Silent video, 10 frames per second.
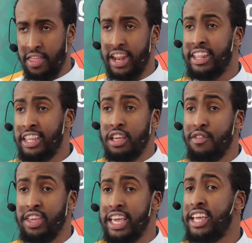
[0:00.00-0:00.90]
that a
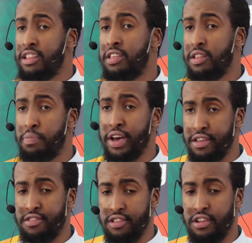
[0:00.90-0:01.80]
deviated
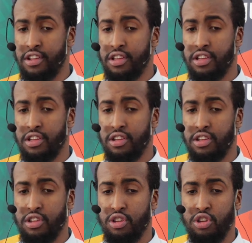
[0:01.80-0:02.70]
person
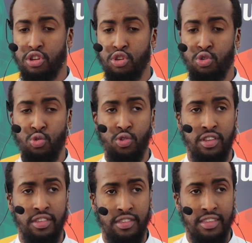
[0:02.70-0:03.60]

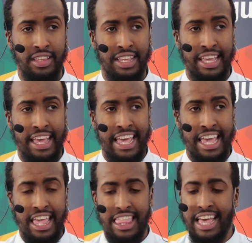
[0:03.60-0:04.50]
uses,
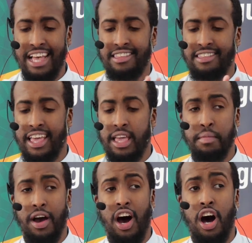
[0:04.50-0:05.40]
that
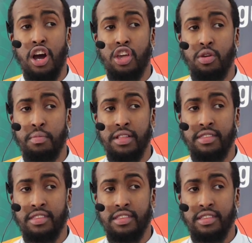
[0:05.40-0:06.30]
same argument